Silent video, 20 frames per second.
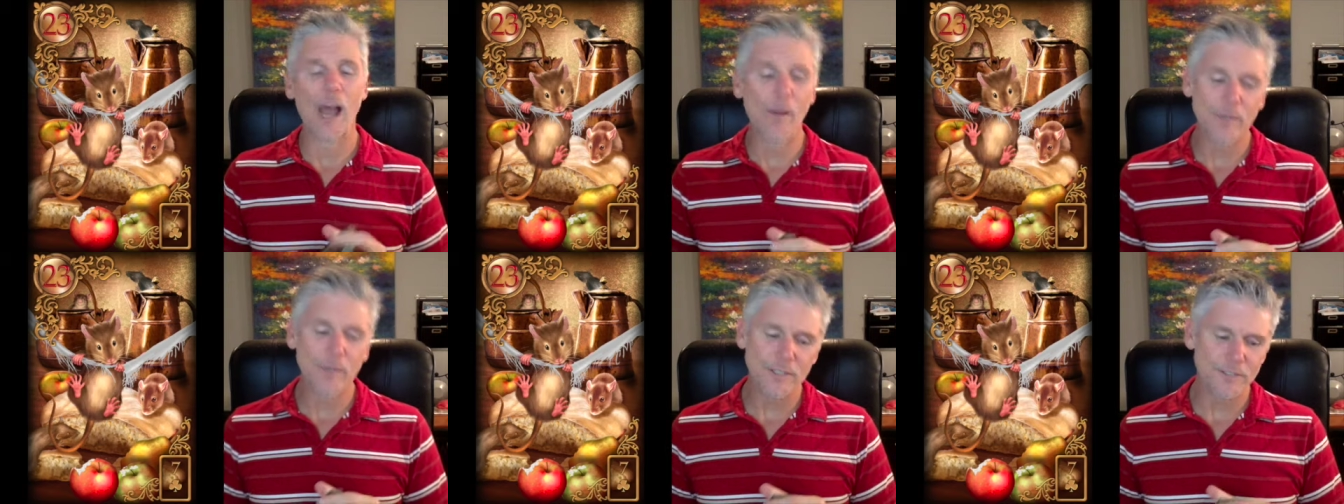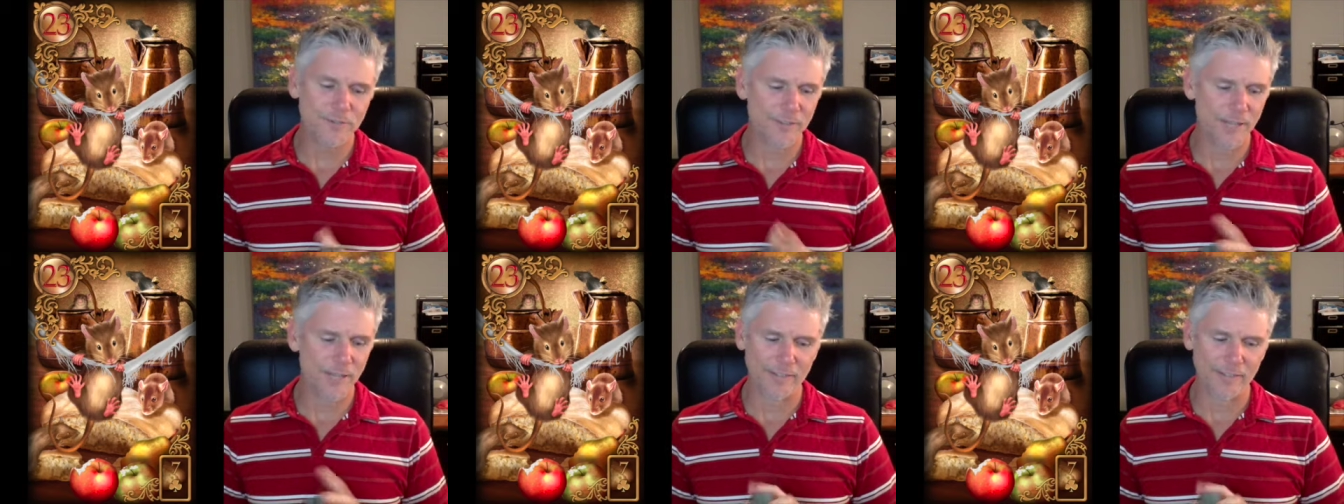I
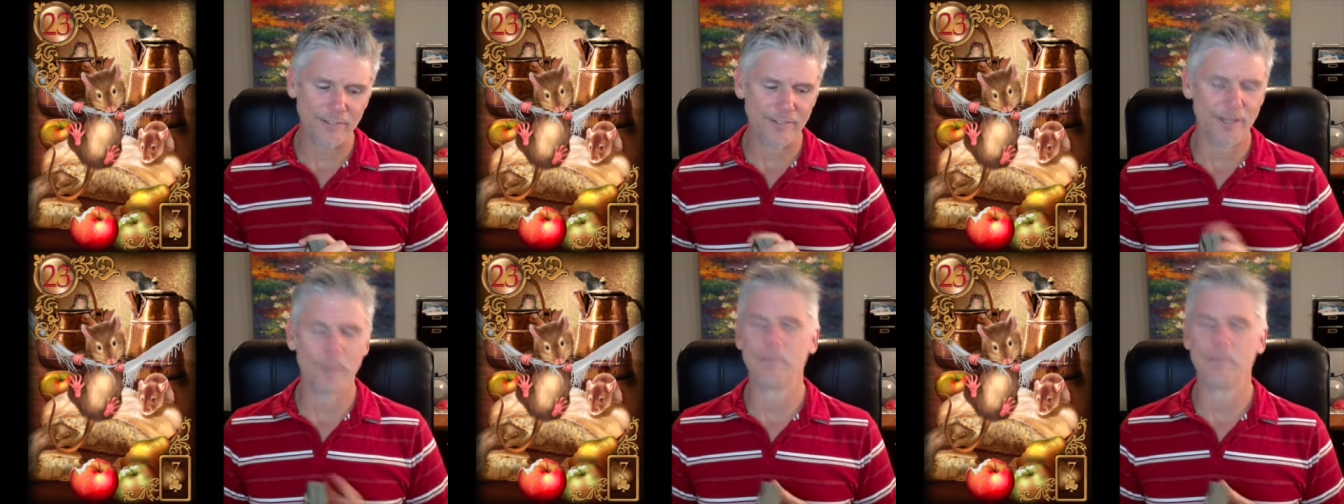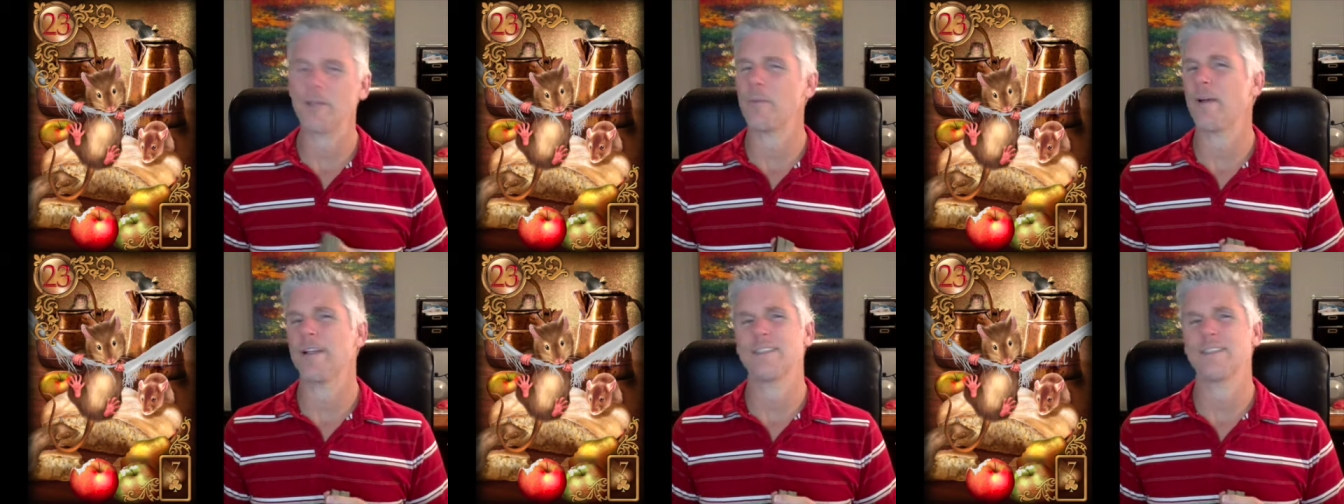always feel like they're
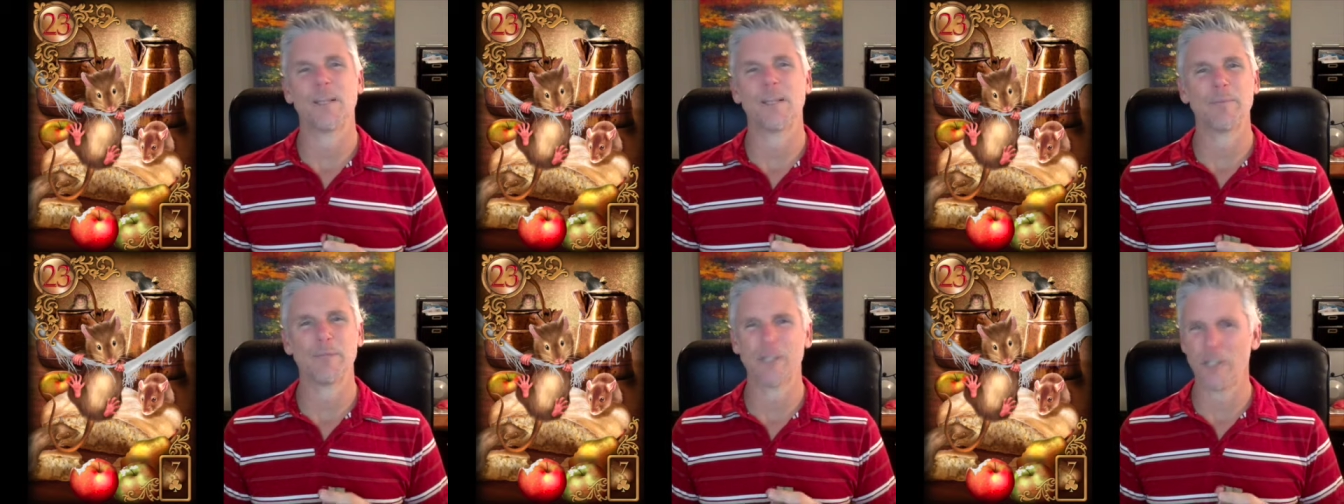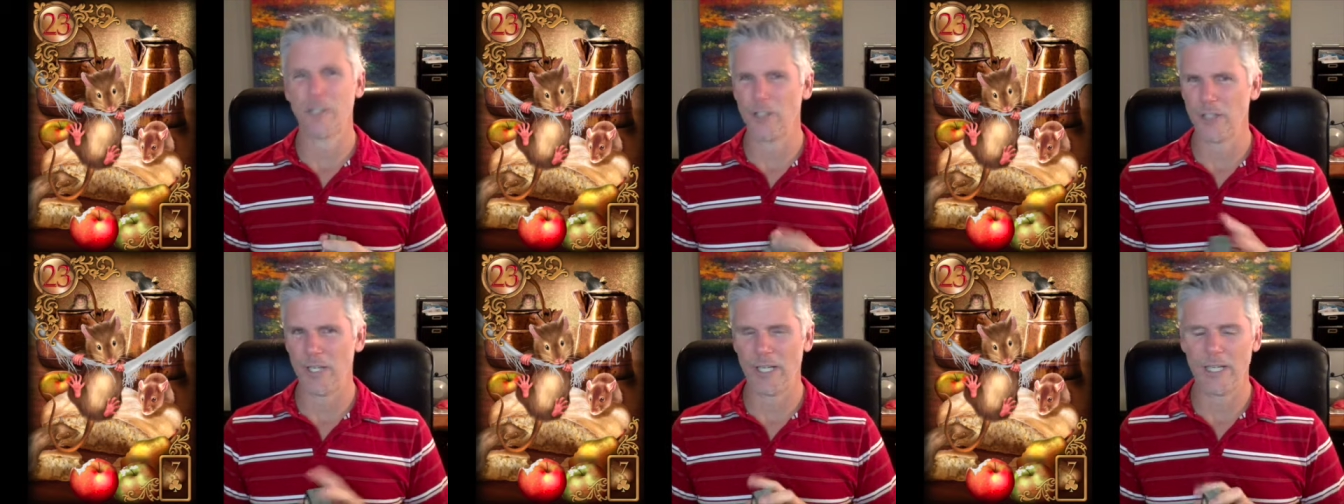nibbling away at
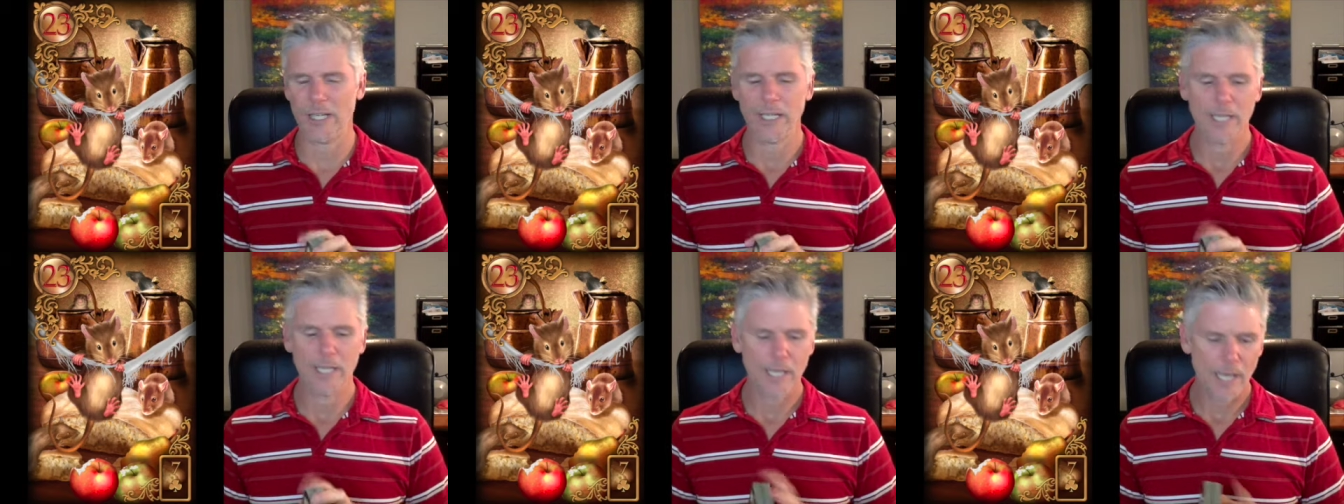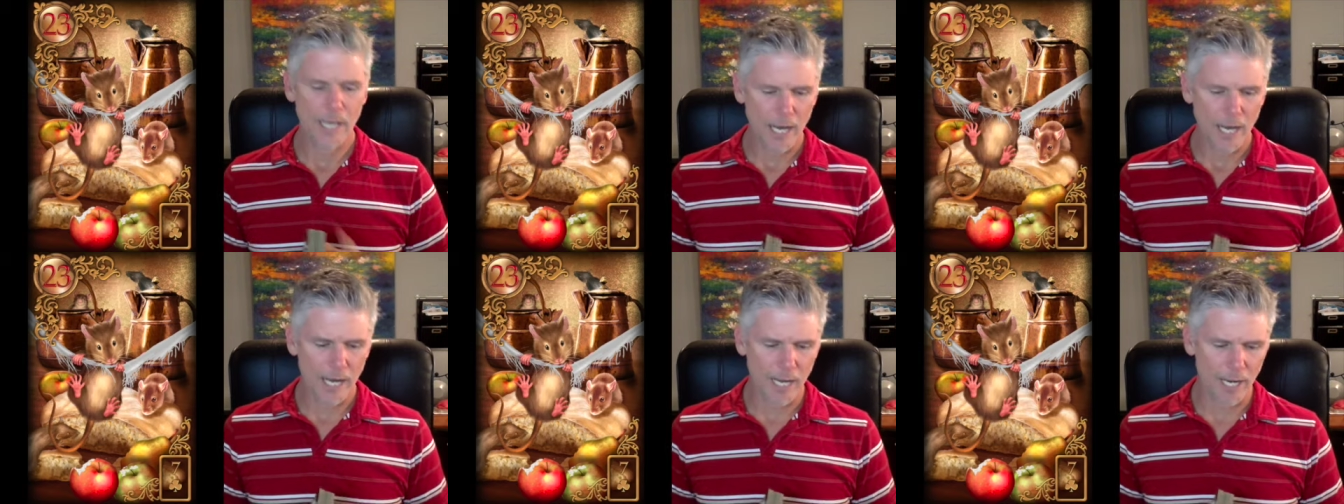something good,
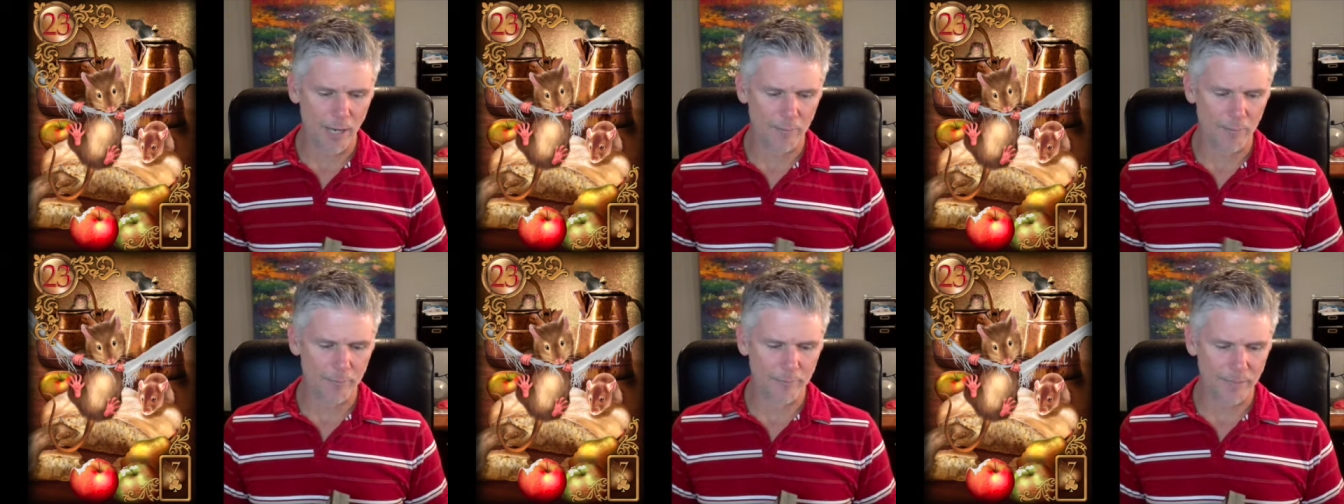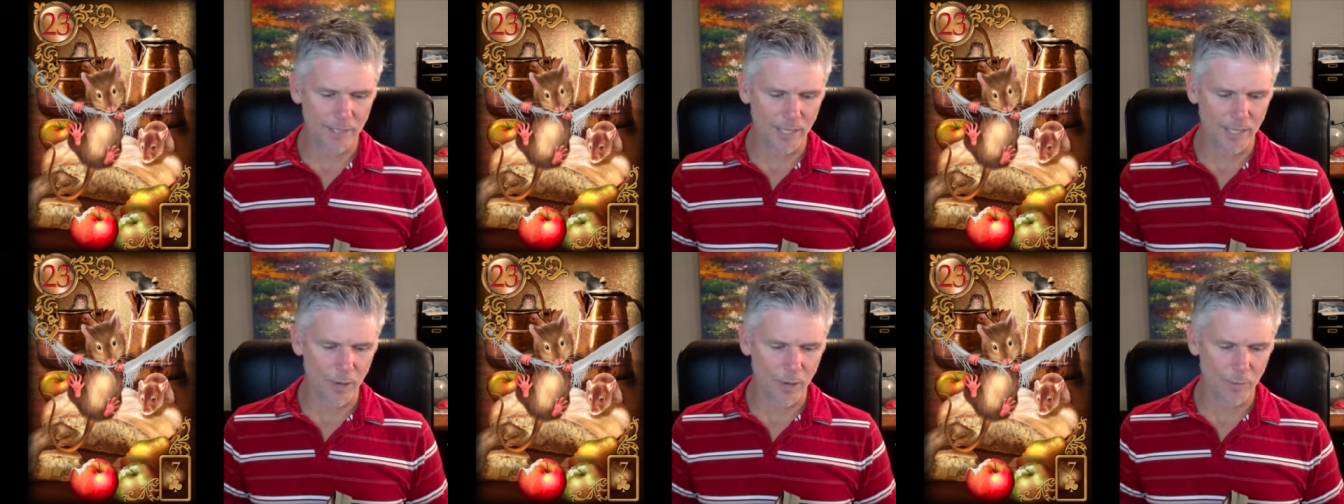
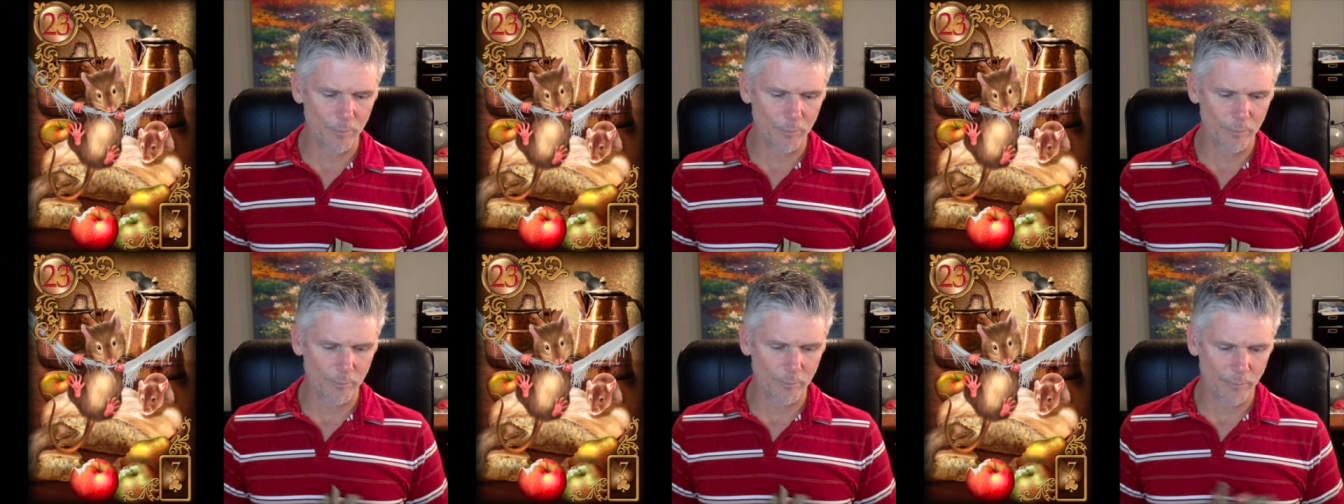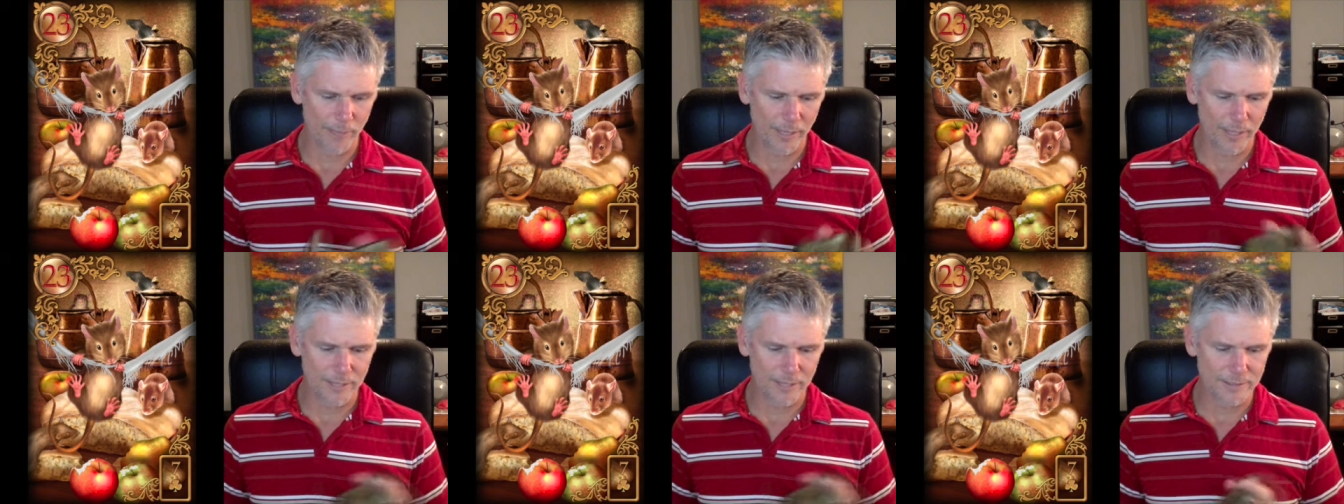you know,
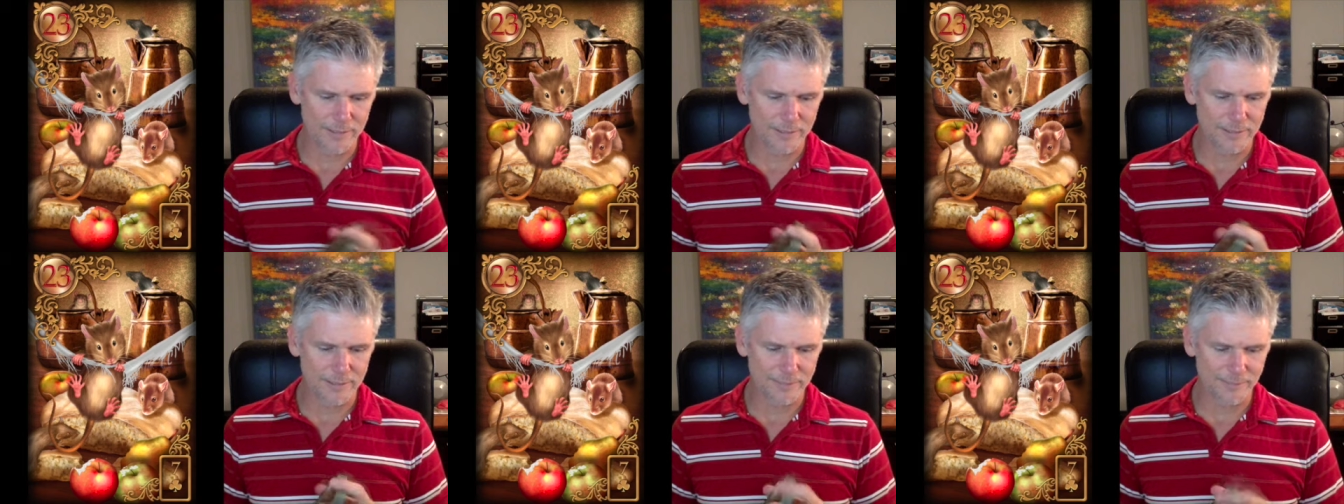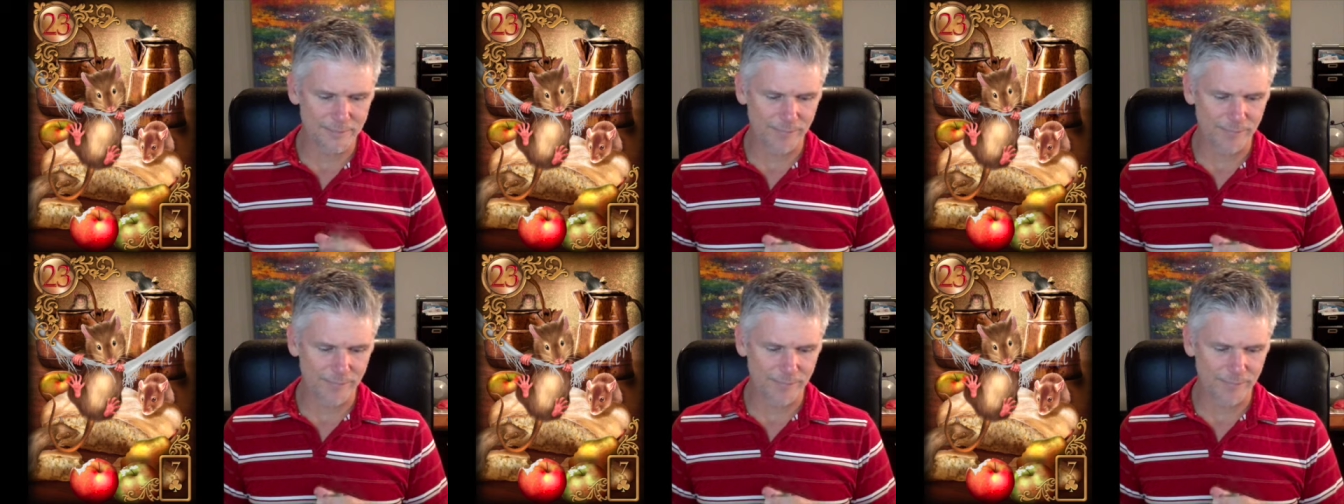because